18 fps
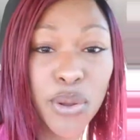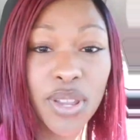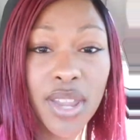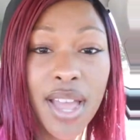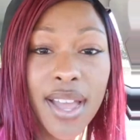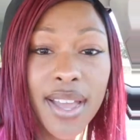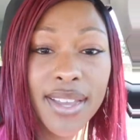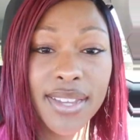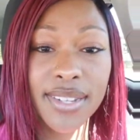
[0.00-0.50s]

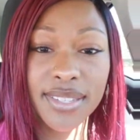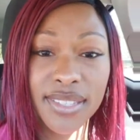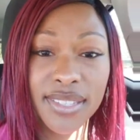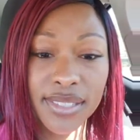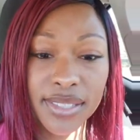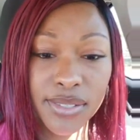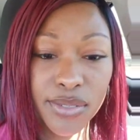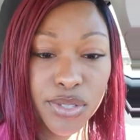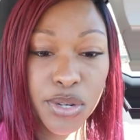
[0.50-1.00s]
line.
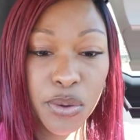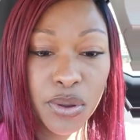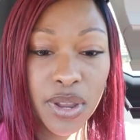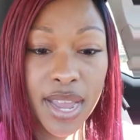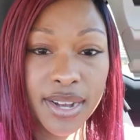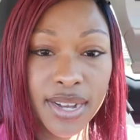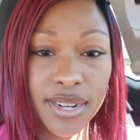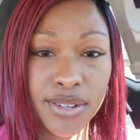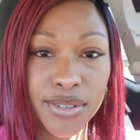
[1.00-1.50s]
There's no
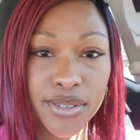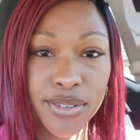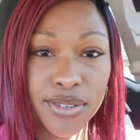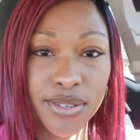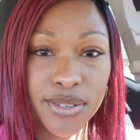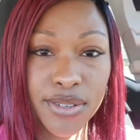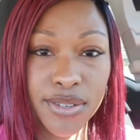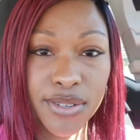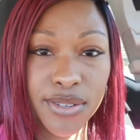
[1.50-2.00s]
line here,
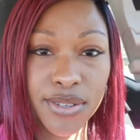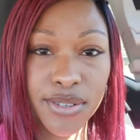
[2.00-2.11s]
so